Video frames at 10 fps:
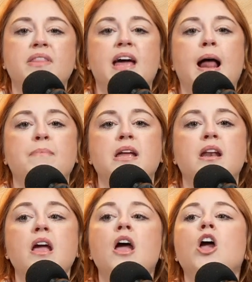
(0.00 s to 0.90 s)
that happened
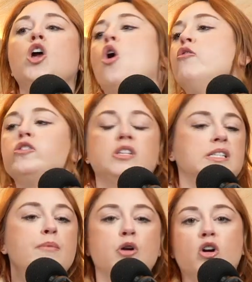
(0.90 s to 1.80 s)
over the
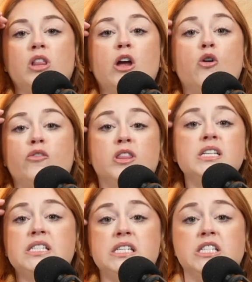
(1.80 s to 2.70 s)
summer, or like over this
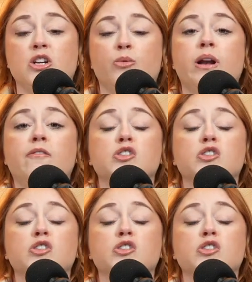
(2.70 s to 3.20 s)
season or whatever.